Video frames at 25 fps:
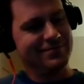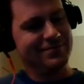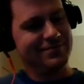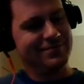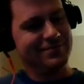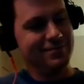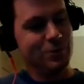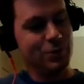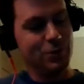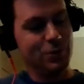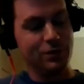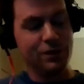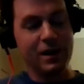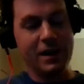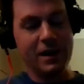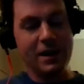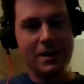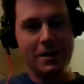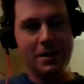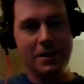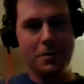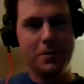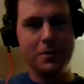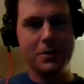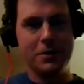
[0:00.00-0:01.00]
Was Friday
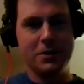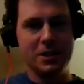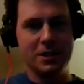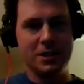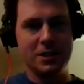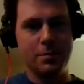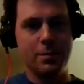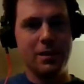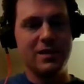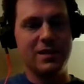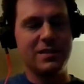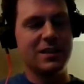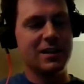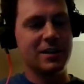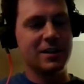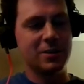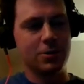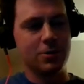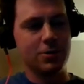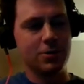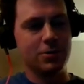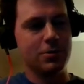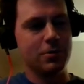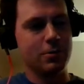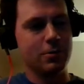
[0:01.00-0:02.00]
the 13th based on a
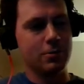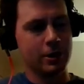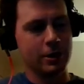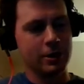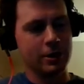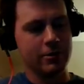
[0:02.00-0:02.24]
true story?